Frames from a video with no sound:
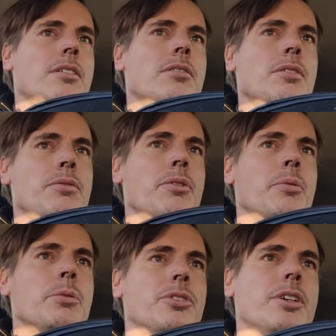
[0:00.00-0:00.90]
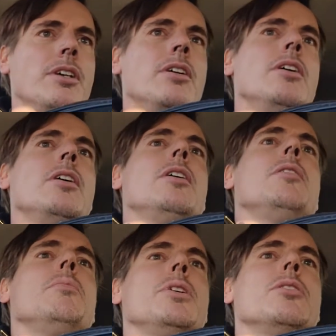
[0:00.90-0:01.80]
refurbishing
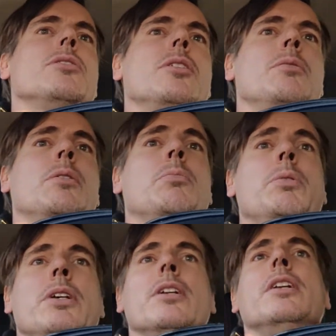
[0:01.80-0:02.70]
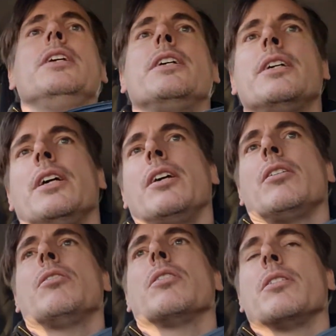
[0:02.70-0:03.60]
because they will be leaking
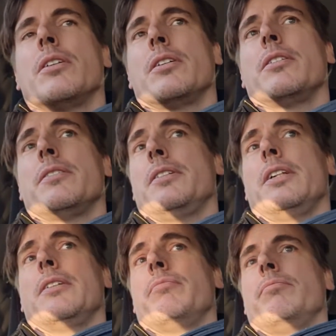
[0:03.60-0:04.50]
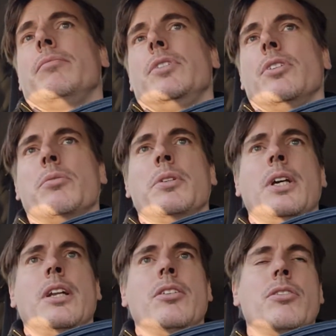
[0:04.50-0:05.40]
or just
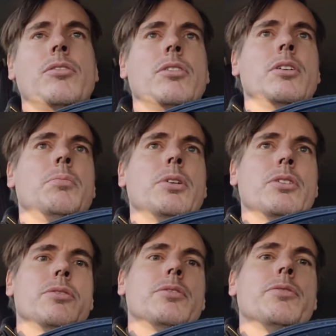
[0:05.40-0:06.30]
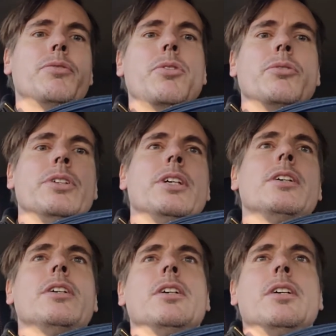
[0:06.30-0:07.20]
getting destroyed because of the folding.
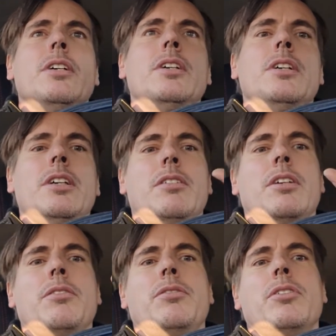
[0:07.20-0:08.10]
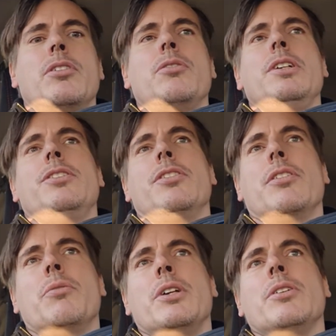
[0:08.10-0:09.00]
It gives creases
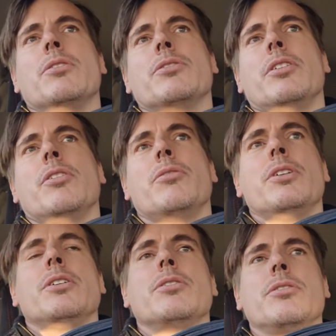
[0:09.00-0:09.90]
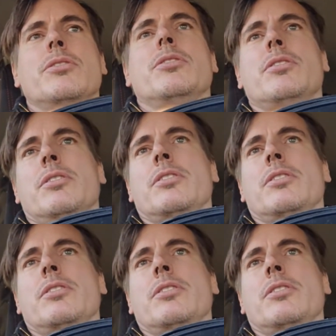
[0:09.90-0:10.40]
and wrinkles, and those wrinkles